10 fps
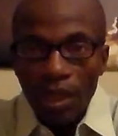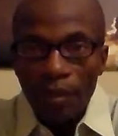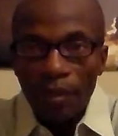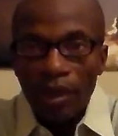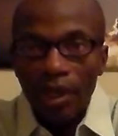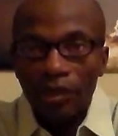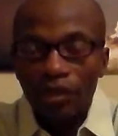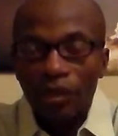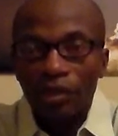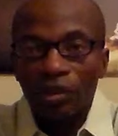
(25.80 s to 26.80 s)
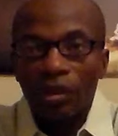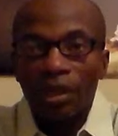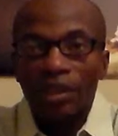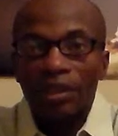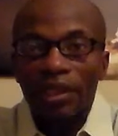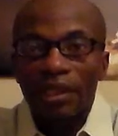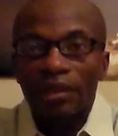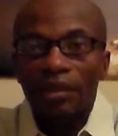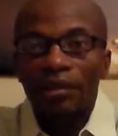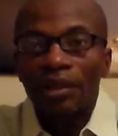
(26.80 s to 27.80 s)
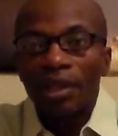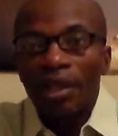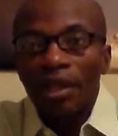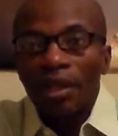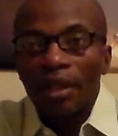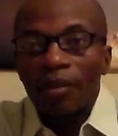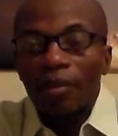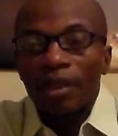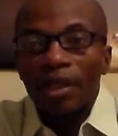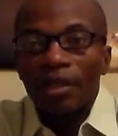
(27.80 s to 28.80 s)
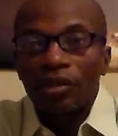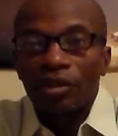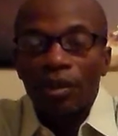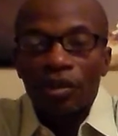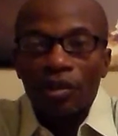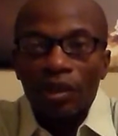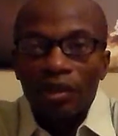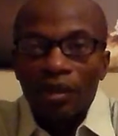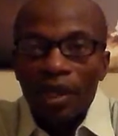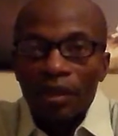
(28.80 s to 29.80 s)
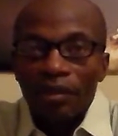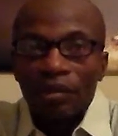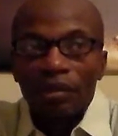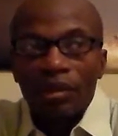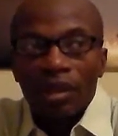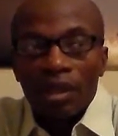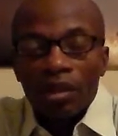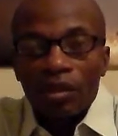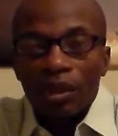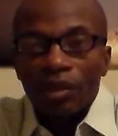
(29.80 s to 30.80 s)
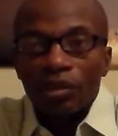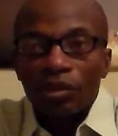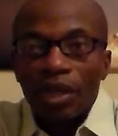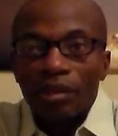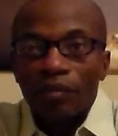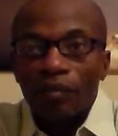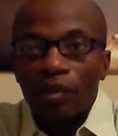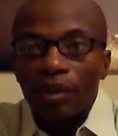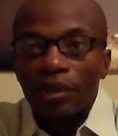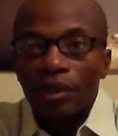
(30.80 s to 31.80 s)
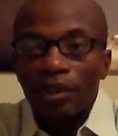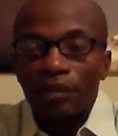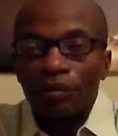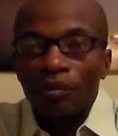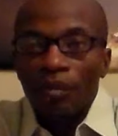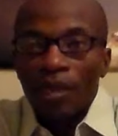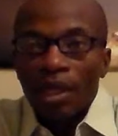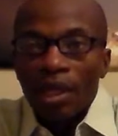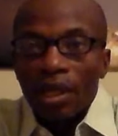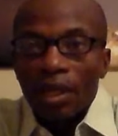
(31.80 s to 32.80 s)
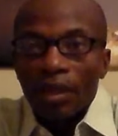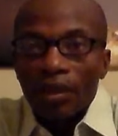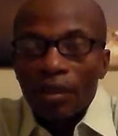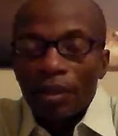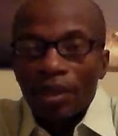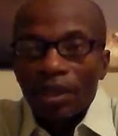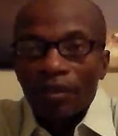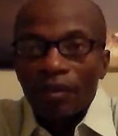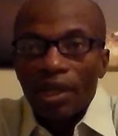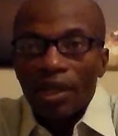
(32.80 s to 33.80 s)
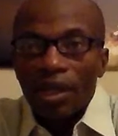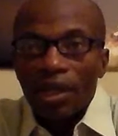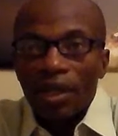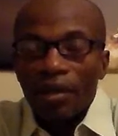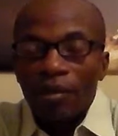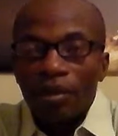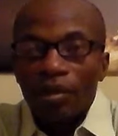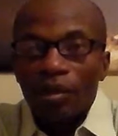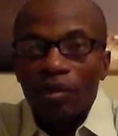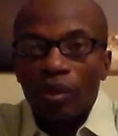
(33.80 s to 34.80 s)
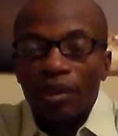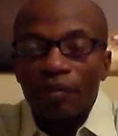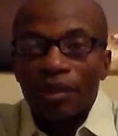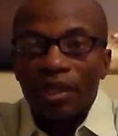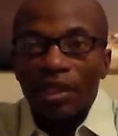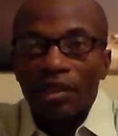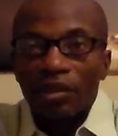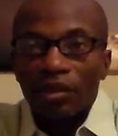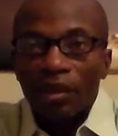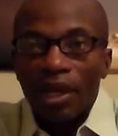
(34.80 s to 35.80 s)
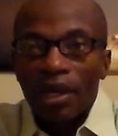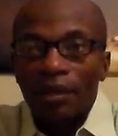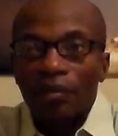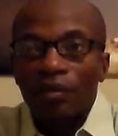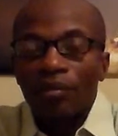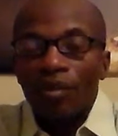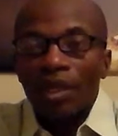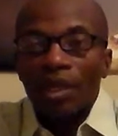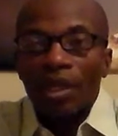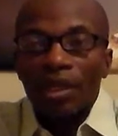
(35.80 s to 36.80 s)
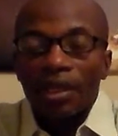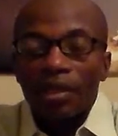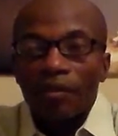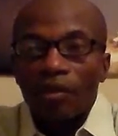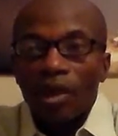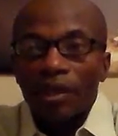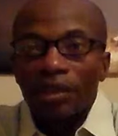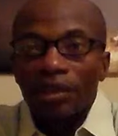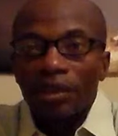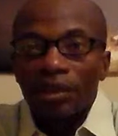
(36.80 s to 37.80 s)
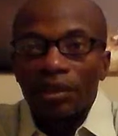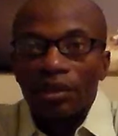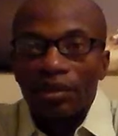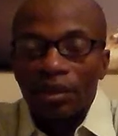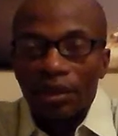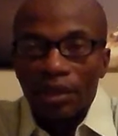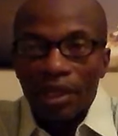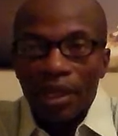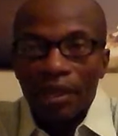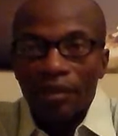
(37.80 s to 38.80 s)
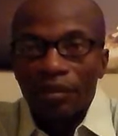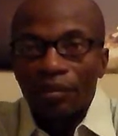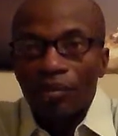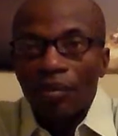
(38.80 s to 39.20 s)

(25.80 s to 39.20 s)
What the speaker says: And I pray that you enjoyed this lesson, and I pray that you've been doing great going into 2014. And I believe that God has been doing wonderful things in your life. And I thank you for watching this net.